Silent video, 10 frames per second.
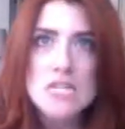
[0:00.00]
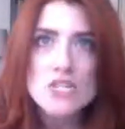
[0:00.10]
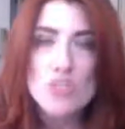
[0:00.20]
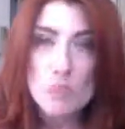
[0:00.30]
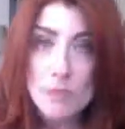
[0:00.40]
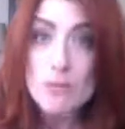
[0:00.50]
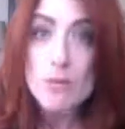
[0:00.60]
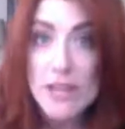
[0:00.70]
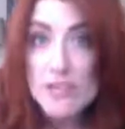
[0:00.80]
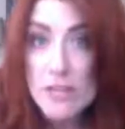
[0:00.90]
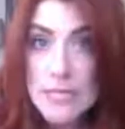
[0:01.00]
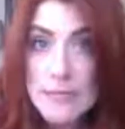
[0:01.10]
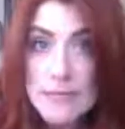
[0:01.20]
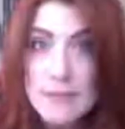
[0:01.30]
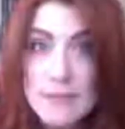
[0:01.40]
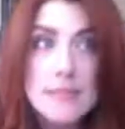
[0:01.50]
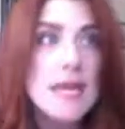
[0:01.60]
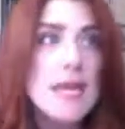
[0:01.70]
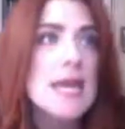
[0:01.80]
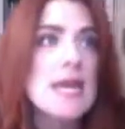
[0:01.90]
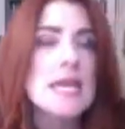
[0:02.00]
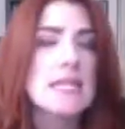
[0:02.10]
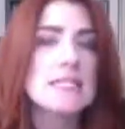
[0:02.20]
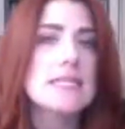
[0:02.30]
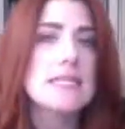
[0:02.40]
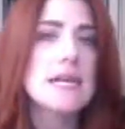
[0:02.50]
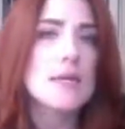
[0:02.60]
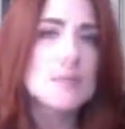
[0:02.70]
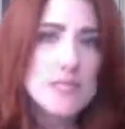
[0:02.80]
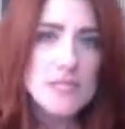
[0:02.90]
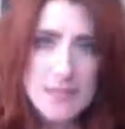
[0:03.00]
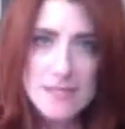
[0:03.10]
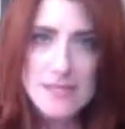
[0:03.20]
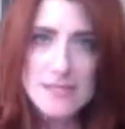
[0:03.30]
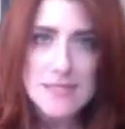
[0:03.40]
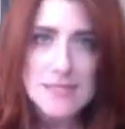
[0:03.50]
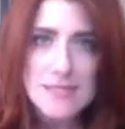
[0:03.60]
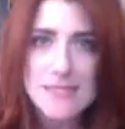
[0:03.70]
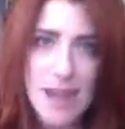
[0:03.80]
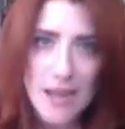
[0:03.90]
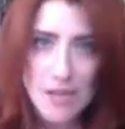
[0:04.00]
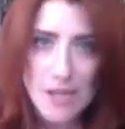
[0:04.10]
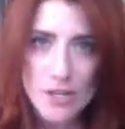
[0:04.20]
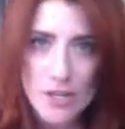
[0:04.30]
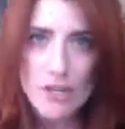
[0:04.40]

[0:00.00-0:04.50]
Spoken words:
To me, bravery is the obsessed desire